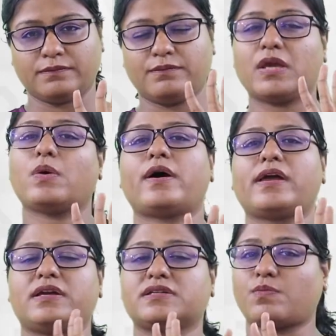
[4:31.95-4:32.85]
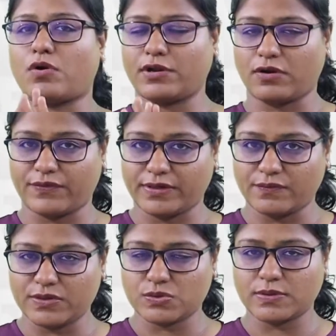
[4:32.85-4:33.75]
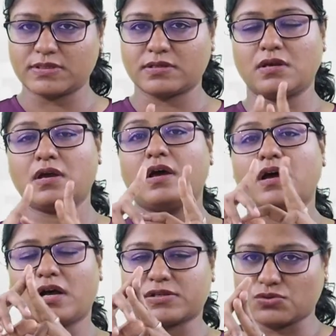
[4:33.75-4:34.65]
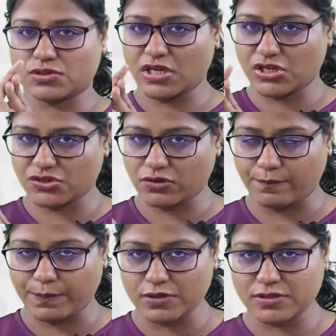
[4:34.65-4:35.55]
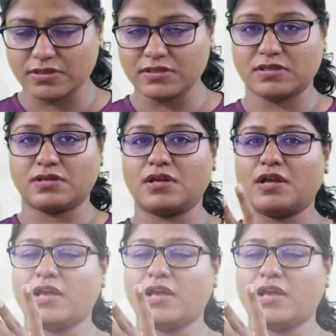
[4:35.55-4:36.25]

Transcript: BOI is Body of Individuals, Association of Persons.